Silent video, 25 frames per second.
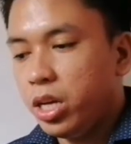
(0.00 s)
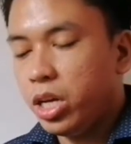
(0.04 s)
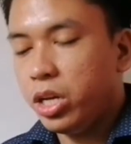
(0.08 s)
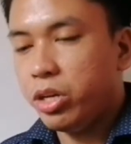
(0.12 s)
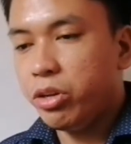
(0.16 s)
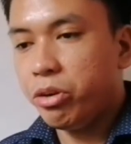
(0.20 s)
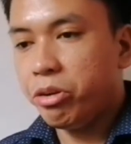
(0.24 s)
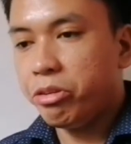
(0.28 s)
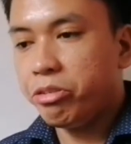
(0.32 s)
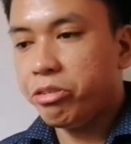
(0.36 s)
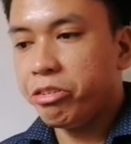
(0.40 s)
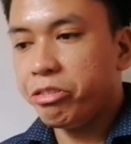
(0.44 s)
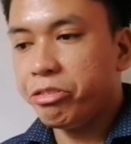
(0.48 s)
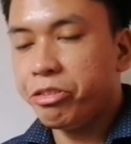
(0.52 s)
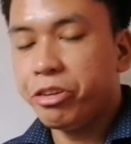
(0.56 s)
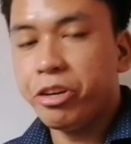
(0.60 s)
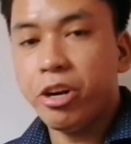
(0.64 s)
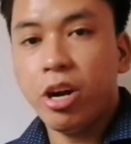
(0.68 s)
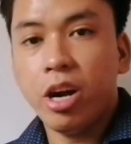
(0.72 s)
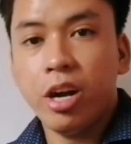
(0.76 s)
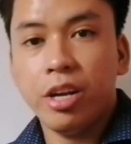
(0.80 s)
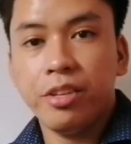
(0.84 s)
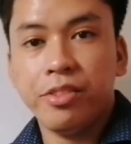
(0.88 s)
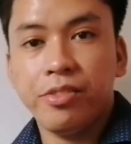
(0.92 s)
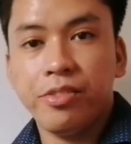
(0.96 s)
in order for
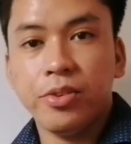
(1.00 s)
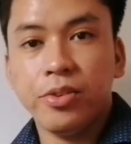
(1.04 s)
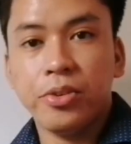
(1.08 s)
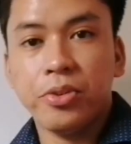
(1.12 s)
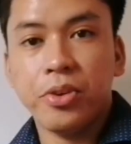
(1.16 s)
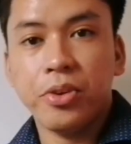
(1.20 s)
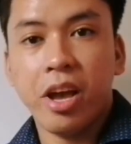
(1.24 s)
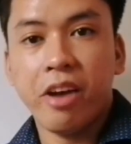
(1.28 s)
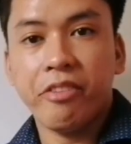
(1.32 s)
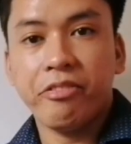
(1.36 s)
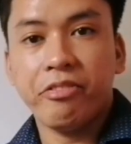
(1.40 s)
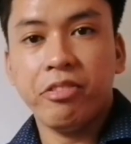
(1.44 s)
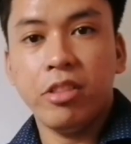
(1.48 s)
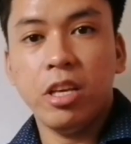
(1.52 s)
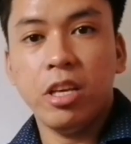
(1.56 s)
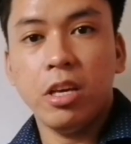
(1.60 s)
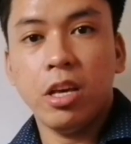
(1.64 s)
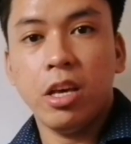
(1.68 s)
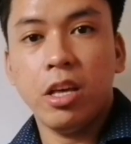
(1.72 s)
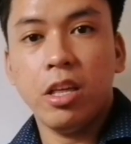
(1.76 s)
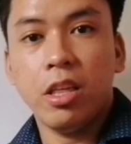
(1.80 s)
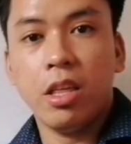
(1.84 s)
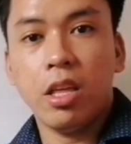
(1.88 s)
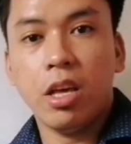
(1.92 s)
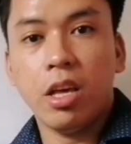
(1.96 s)
us to graph
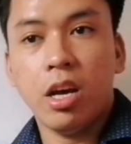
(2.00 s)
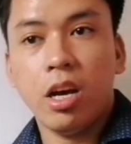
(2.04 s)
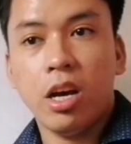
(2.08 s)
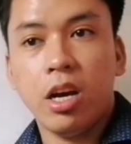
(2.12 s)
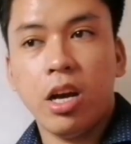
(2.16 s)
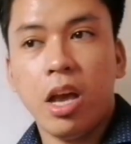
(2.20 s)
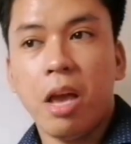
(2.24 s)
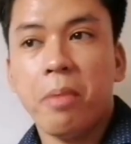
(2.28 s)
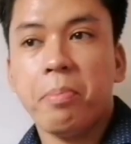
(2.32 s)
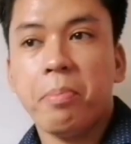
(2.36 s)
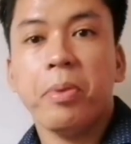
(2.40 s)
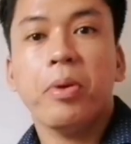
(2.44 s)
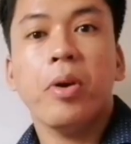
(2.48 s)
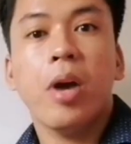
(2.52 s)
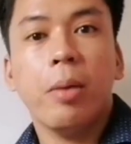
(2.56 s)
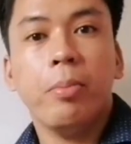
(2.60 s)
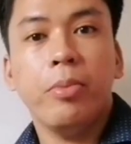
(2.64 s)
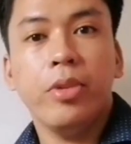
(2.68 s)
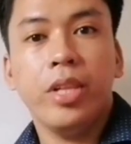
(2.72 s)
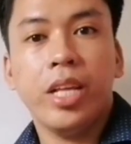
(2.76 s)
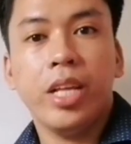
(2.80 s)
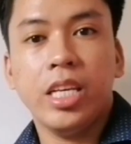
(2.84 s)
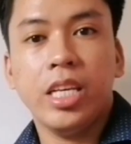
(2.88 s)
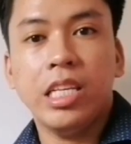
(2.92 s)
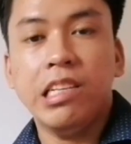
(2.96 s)
a
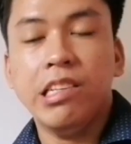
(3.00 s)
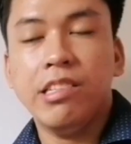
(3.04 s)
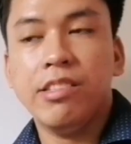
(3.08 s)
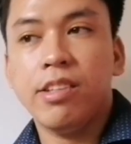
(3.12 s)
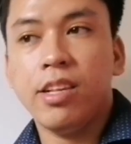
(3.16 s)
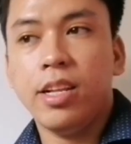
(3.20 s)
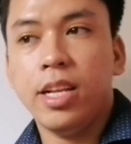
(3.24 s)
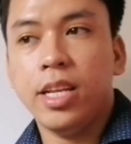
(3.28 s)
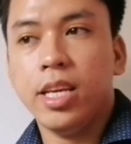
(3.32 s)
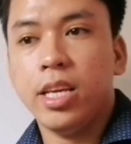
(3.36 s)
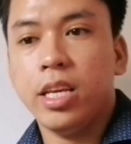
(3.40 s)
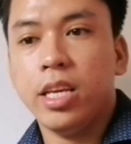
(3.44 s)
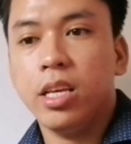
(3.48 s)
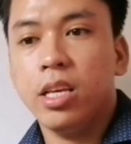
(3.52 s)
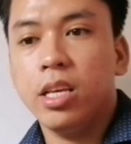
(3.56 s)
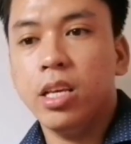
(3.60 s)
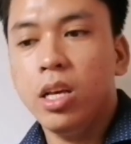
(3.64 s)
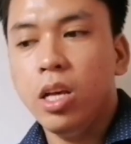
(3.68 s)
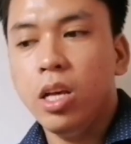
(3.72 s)
parabola easily.